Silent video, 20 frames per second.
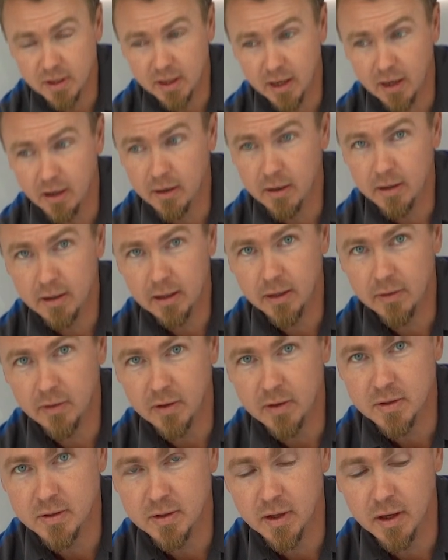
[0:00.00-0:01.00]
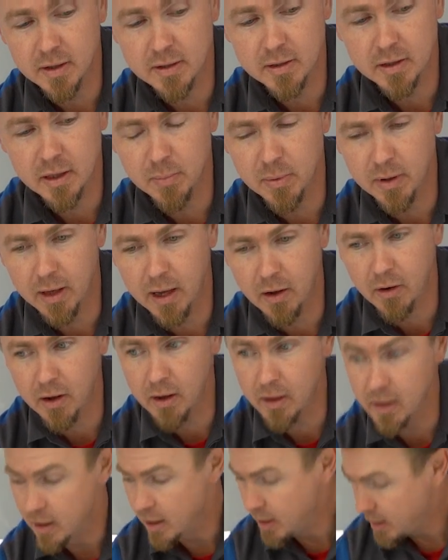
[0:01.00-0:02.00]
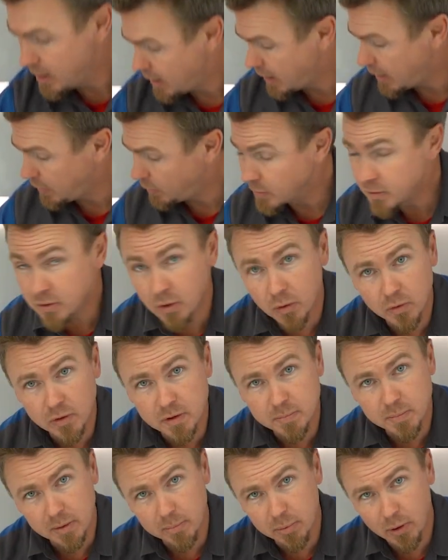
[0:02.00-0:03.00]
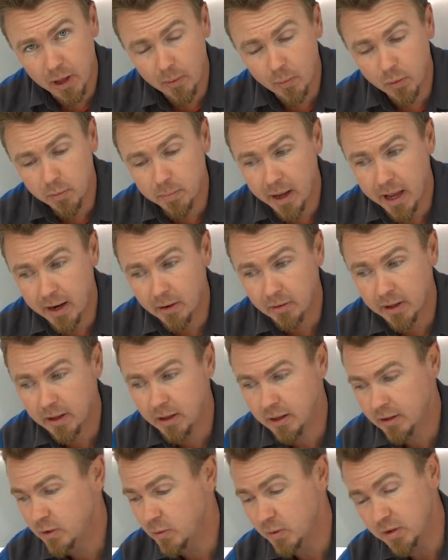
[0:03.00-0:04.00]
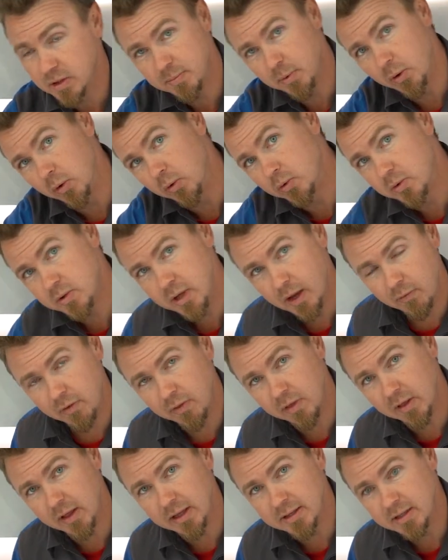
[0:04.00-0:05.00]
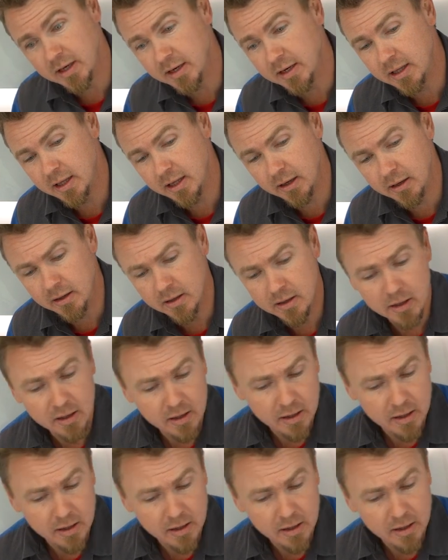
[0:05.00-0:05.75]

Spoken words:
here in this sleeping area, and also this big plywood panel here to expose everything that's under here.